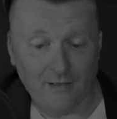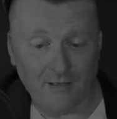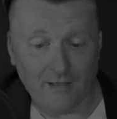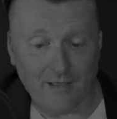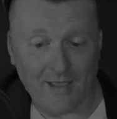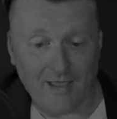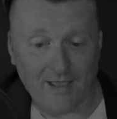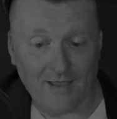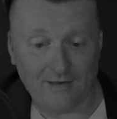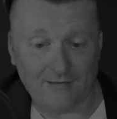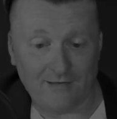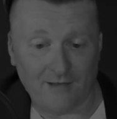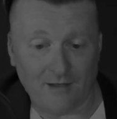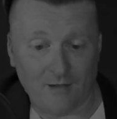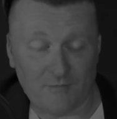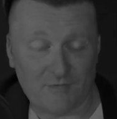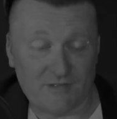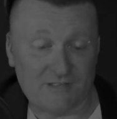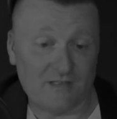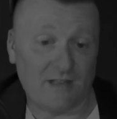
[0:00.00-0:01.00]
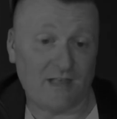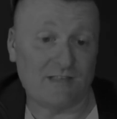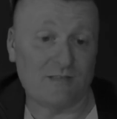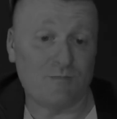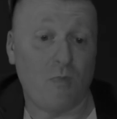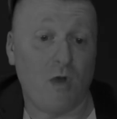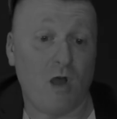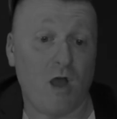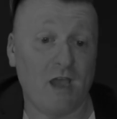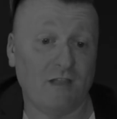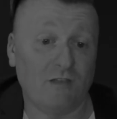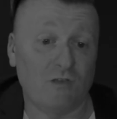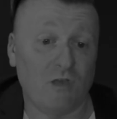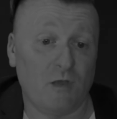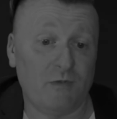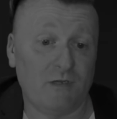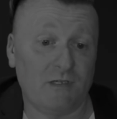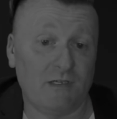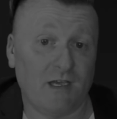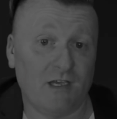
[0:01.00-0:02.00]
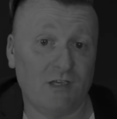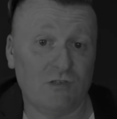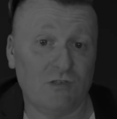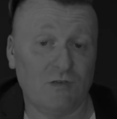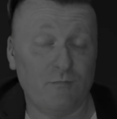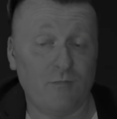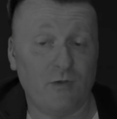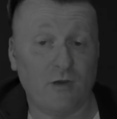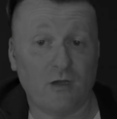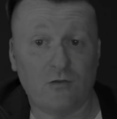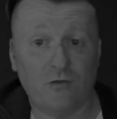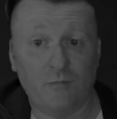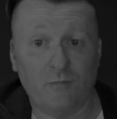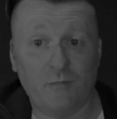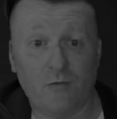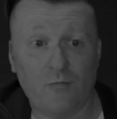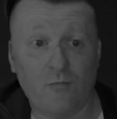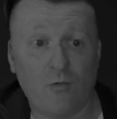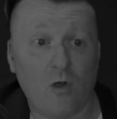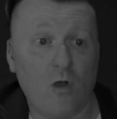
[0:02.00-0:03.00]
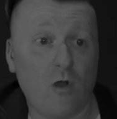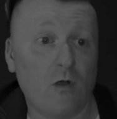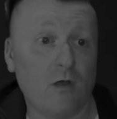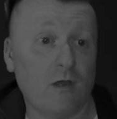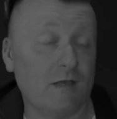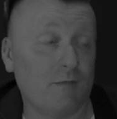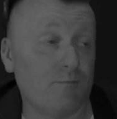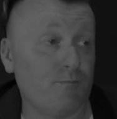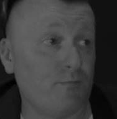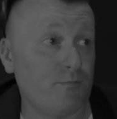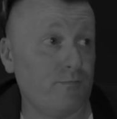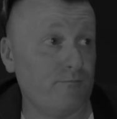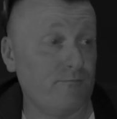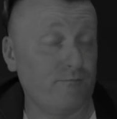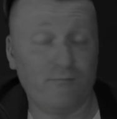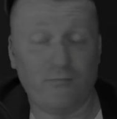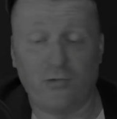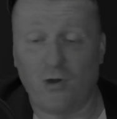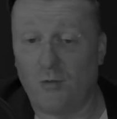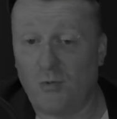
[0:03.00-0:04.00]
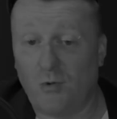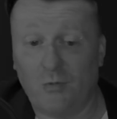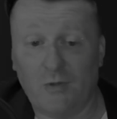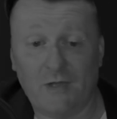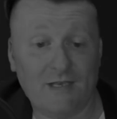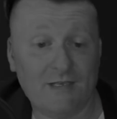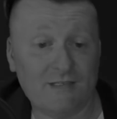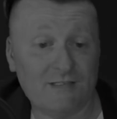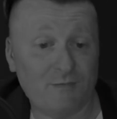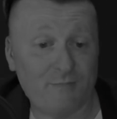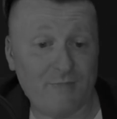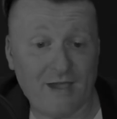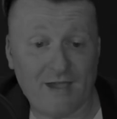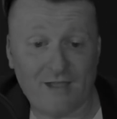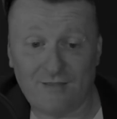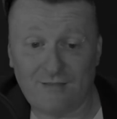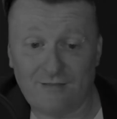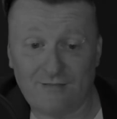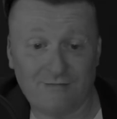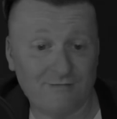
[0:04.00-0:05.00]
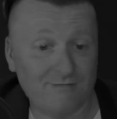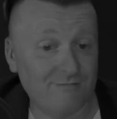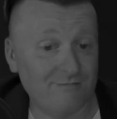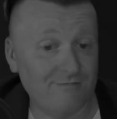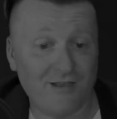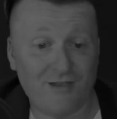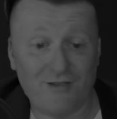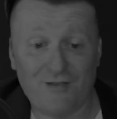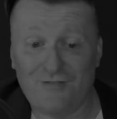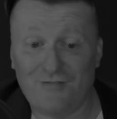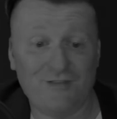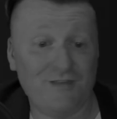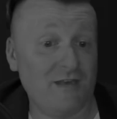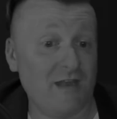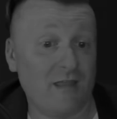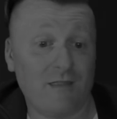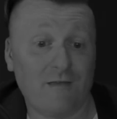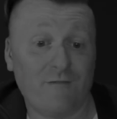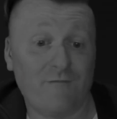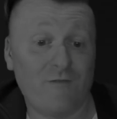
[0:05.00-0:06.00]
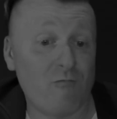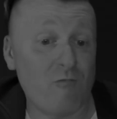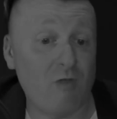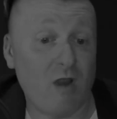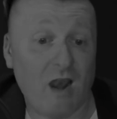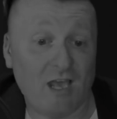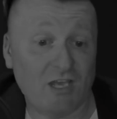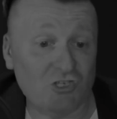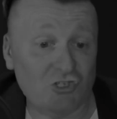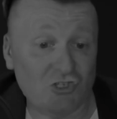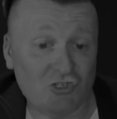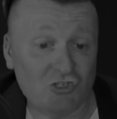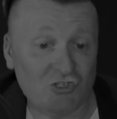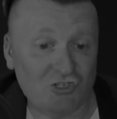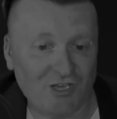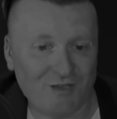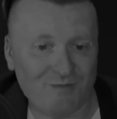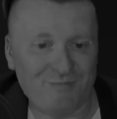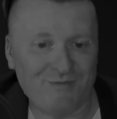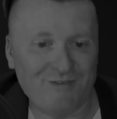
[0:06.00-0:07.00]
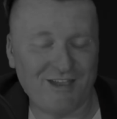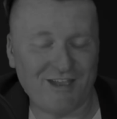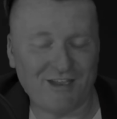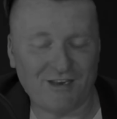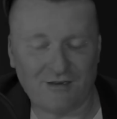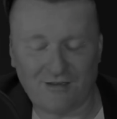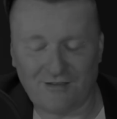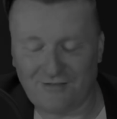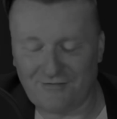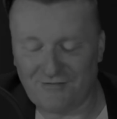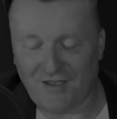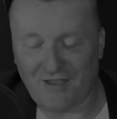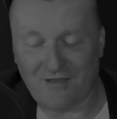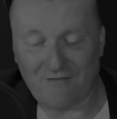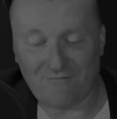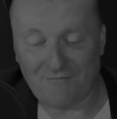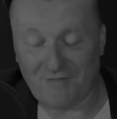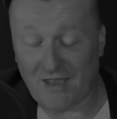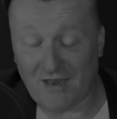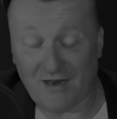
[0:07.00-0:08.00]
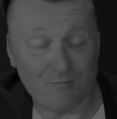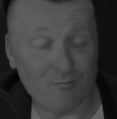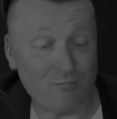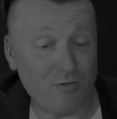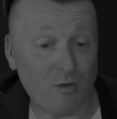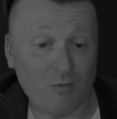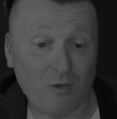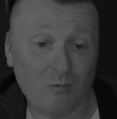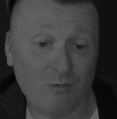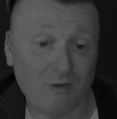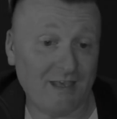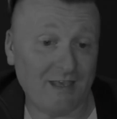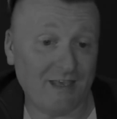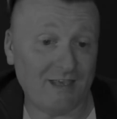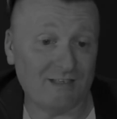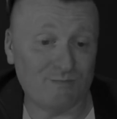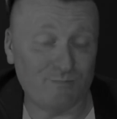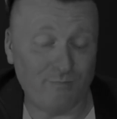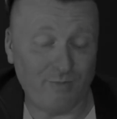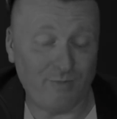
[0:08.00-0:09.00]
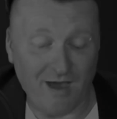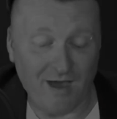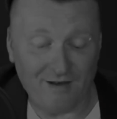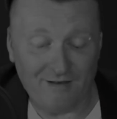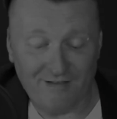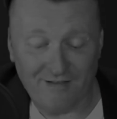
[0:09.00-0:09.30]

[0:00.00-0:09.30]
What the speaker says: And so that's my interpretation, but I could be wrong. It probably is about the death of a relationship, and it probably is, but